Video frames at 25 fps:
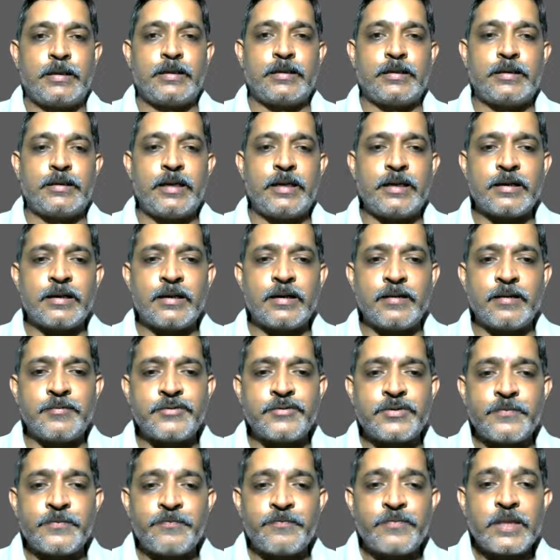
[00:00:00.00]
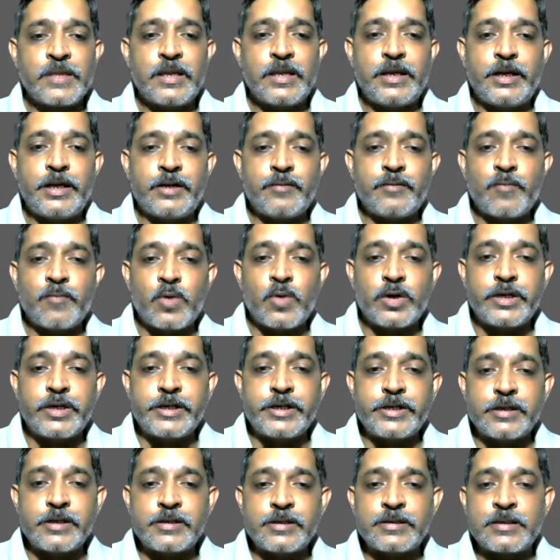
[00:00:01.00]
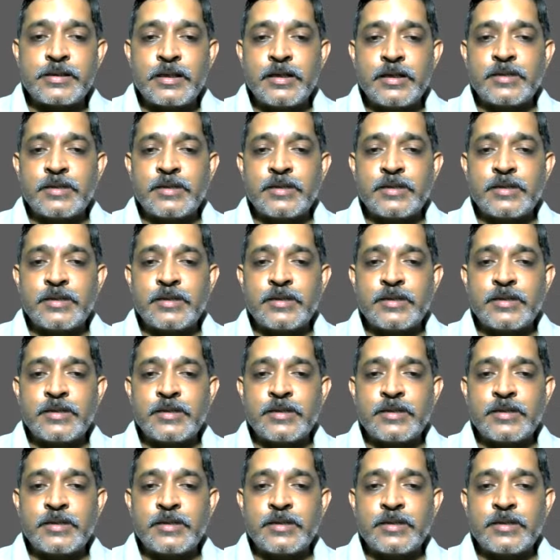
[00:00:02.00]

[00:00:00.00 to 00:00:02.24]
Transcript: Then comes, it monitors